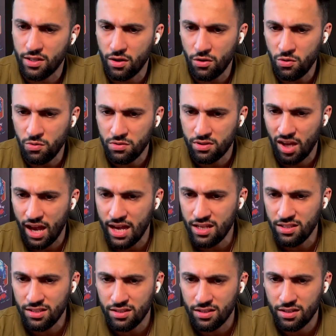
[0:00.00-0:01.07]
old,
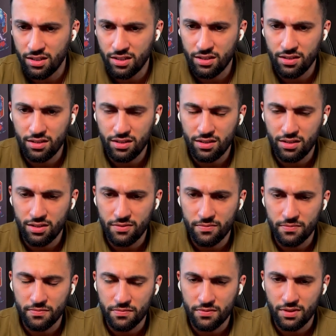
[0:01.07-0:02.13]
ten?
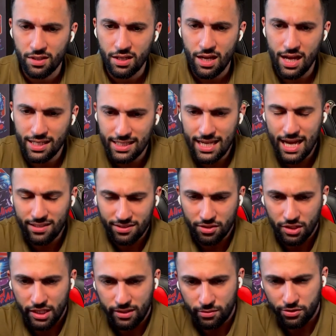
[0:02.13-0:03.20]
And he has to
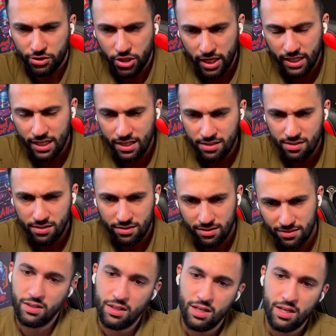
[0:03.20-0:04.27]
kill
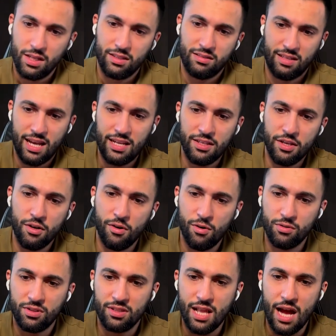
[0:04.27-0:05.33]
chickens? 10 year
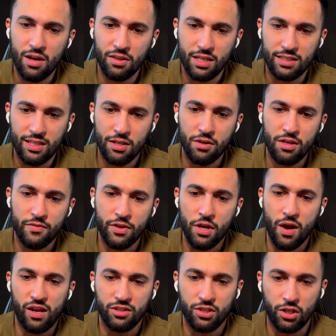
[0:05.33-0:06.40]
olds nowadays, they don't even
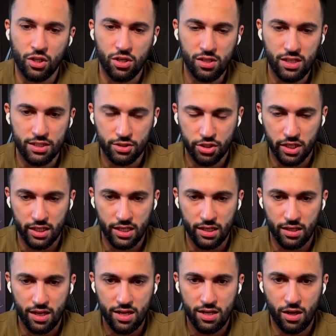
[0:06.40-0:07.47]
know how to cook a
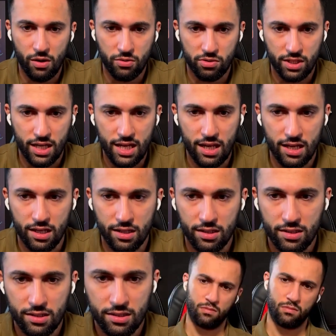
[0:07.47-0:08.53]
chicken, let alone kill it.
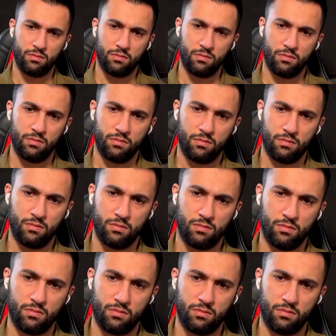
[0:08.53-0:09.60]
What do you think of her?